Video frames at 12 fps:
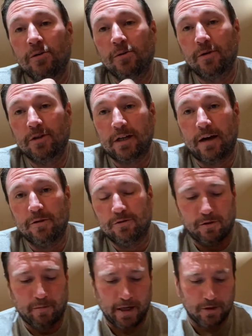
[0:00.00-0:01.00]
with Travels
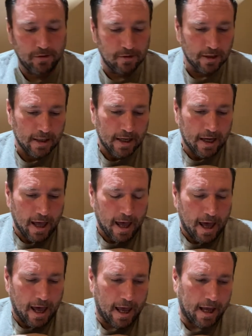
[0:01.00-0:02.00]
with Michael,
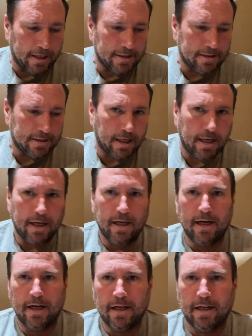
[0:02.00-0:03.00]
and
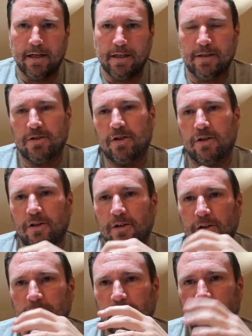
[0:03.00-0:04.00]
it is
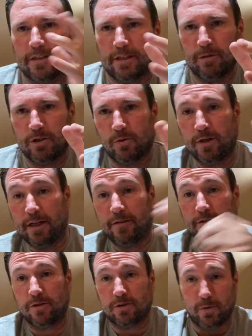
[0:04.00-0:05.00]
December 20th,
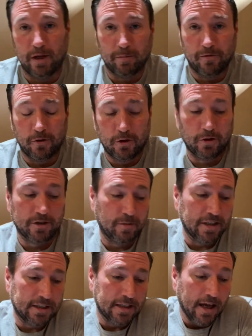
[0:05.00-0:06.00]
so it's a week before
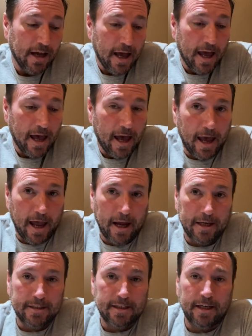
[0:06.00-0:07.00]
Christmas,
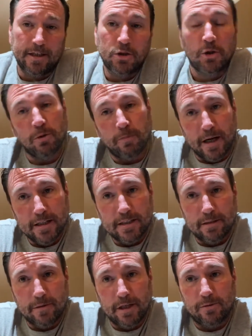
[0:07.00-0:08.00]
and in 2 months,
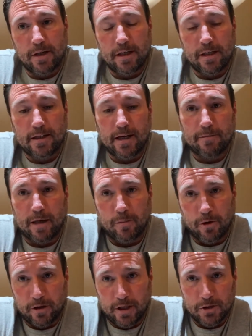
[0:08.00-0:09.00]
I'm getting ready to take my
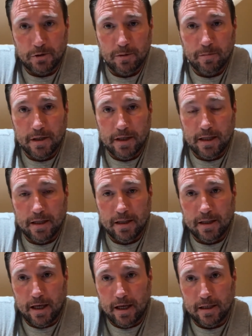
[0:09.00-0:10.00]
birthday trip
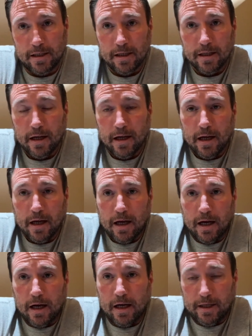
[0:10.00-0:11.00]
and
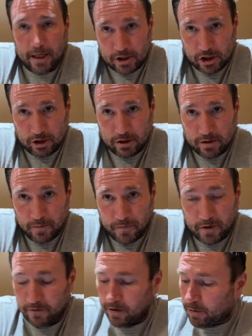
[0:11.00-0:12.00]
next year
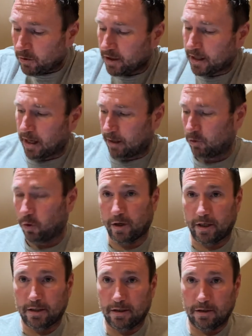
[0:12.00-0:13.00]
in February, and I'm
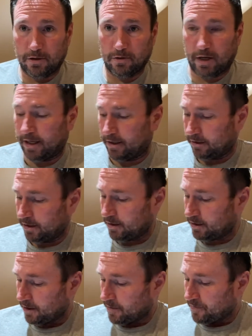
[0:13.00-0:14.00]
going to Ireland.